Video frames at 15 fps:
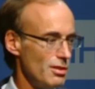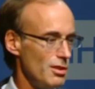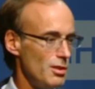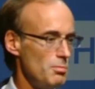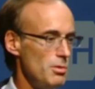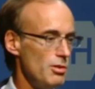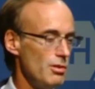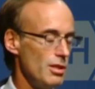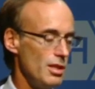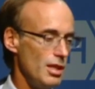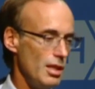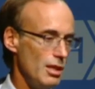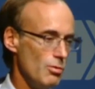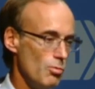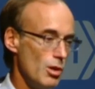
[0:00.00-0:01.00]
to
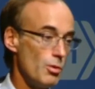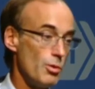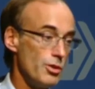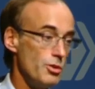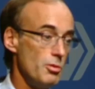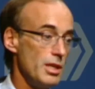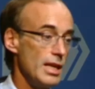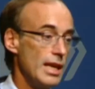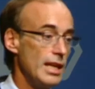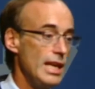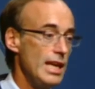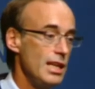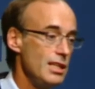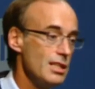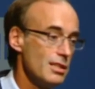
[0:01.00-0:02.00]
communicate what we're doing at
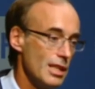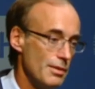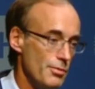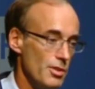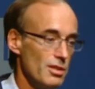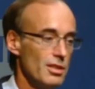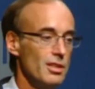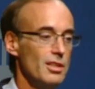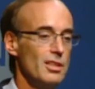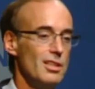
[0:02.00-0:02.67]
any level,